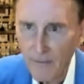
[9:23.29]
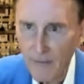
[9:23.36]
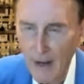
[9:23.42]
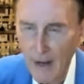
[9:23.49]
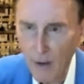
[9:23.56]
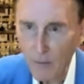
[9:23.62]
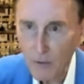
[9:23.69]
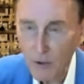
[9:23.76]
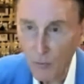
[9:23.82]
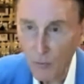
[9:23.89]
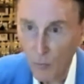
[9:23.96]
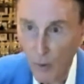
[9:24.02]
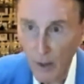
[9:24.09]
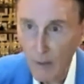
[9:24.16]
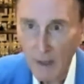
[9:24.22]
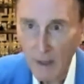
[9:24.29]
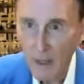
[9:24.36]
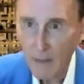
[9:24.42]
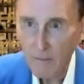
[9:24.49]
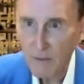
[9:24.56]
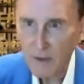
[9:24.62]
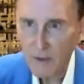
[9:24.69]
helps you.
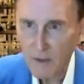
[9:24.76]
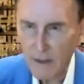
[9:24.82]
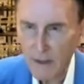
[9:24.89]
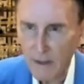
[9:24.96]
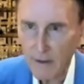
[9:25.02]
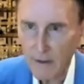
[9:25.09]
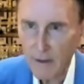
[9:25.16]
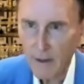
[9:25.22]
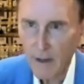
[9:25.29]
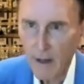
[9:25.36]
Watermelon in particular.